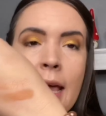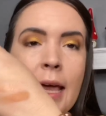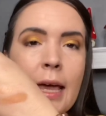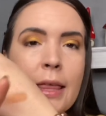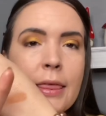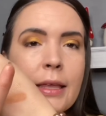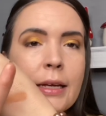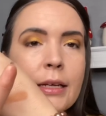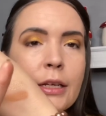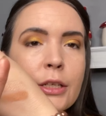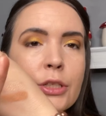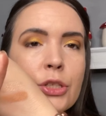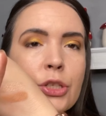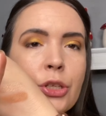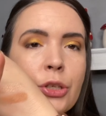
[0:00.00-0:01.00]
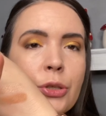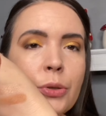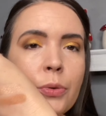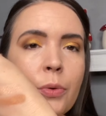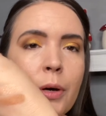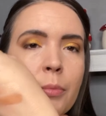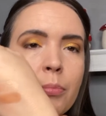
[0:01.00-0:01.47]
And then
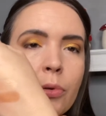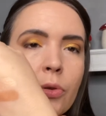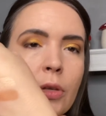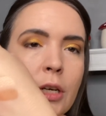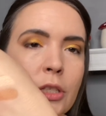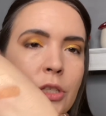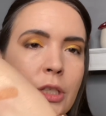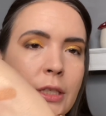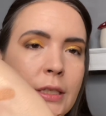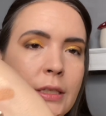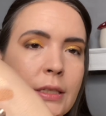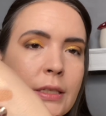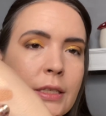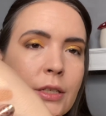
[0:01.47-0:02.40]
two blushes.